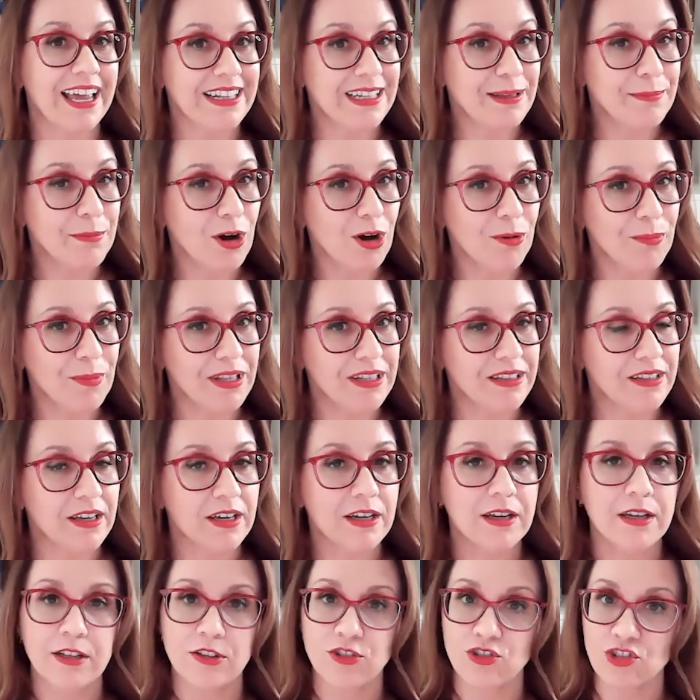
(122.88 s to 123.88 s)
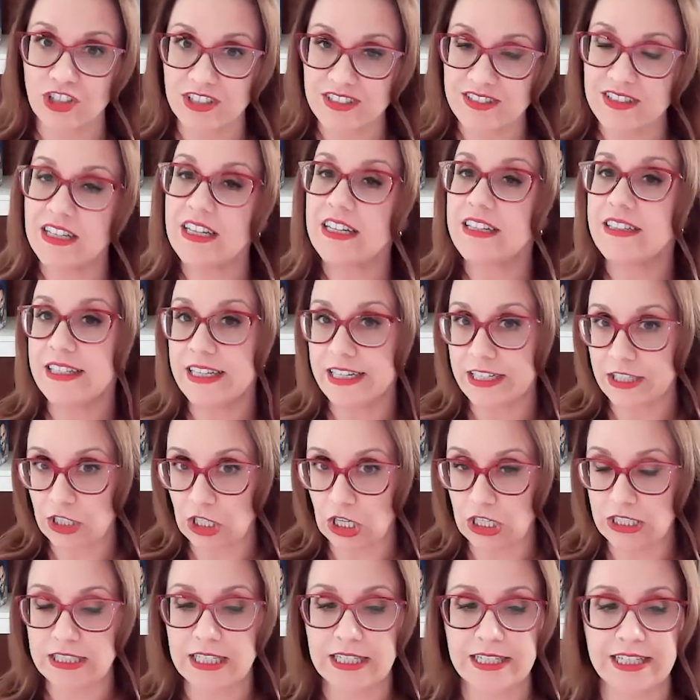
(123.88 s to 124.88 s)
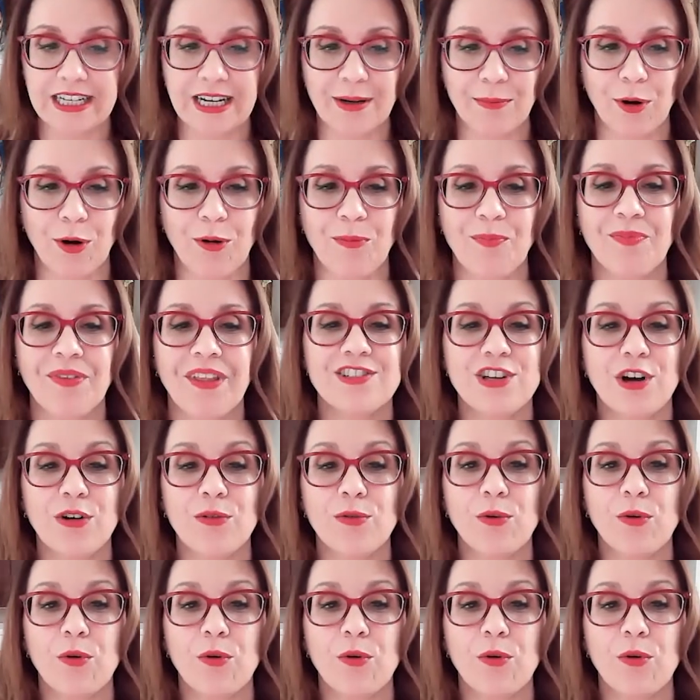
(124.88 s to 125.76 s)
at the moment. Just they're not clickable. So